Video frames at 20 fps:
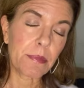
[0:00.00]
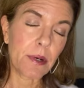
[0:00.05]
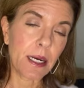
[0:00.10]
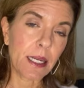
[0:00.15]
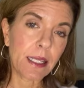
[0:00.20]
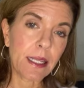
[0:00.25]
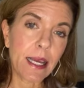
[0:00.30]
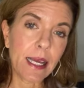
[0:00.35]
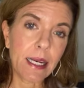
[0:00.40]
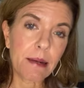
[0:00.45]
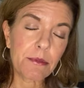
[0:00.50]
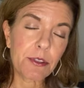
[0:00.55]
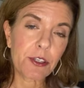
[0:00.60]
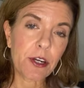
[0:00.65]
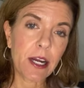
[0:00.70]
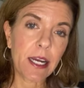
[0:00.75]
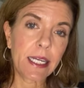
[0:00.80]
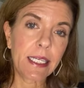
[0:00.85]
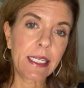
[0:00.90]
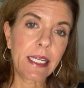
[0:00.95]
product line I'm
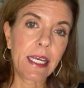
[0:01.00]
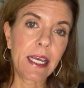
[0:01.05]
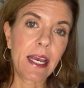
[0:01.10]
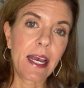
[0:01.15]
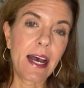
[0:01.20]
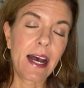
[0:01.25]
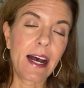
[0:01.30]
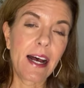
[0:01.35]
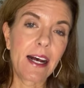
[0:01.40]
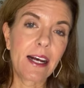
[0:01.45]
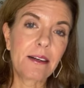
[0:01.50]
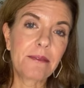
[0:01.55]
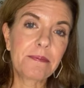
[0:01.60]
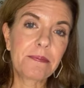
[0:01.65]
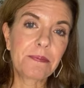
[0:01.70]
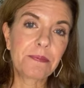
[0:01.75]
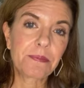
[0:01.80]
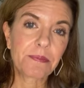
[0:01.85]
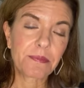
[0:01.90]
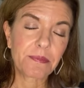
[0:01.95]
trying.
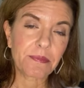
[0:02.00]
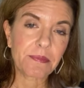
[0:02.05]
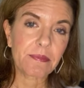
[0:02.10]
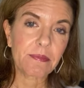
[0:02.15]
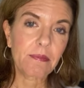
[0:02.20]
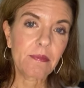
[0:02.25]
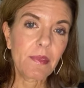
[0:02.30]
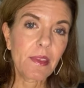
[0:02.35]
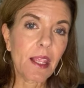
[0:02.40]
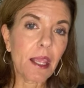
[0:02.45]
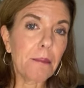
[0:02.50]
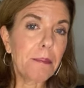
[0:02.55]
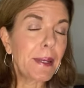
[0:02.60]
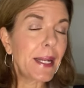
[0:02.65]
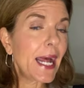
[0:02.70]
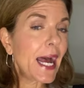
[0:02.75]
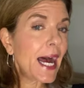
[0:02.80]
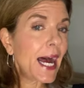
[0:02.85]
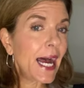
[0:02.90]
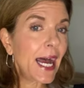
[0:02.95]
Um,
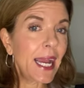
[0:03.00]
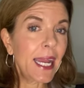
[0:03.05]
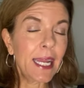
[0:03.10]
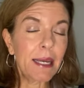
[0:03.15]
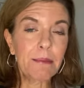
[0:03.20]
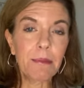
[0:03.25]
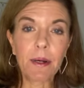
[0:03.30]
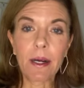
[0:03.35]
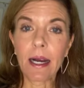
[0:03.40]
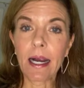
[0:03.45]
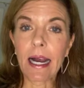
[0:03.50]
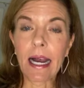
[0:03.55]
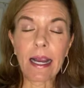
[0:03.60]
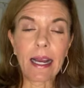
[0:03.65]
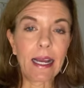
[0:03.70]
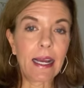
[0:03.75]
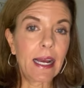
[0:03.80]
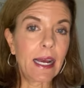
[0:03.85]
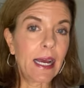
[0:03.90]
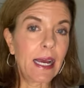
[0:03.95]
but I am I,
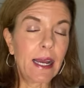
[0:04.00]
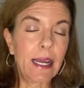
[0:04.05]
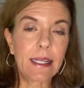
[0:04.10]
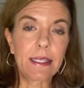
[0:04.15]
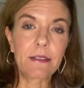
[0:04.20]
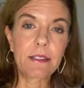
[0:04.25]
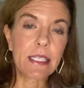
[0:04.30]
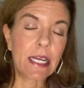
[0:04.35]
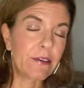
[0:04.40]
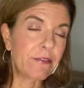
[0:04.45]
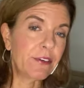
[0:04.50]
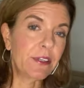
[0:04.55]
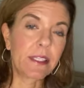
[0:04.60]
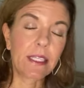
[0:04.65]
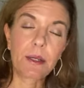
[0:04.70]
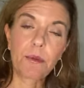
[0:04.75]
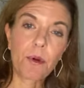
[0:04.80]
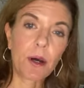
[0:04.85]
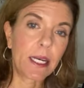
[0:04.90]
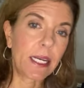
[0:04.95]
I
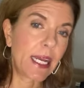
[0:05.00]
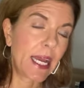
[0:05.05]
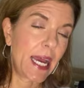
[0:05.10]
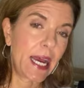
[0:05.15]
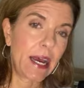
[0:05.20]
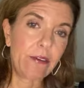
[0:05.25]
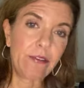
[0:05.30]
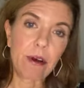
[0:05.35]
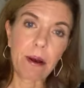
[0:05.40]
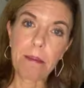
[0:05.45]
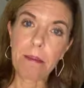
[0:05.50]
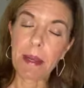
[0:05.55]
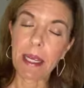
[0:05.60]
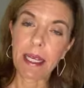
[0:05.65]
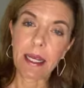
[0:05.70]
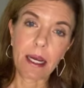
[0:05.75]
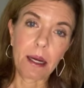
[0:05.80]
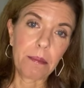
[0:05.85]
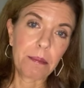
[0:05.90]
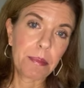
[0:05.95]
definitely want to have a
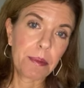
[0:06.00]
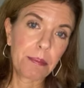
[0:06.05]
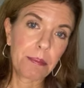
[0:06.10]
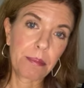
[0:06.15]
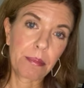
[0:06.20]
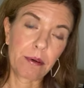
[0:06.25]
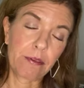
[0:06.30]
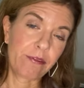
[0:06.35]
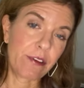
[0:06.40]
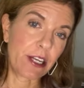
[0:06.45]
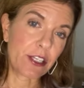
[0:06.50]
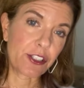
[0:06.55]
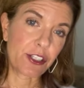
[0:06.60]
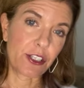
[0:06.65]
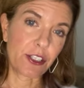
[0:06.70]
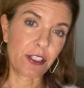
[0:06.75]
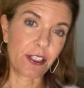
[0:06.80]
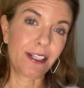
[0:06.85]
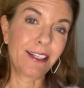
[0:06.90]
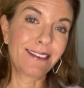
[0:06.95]
makeup
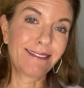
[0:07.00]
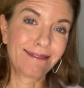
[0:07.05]
professional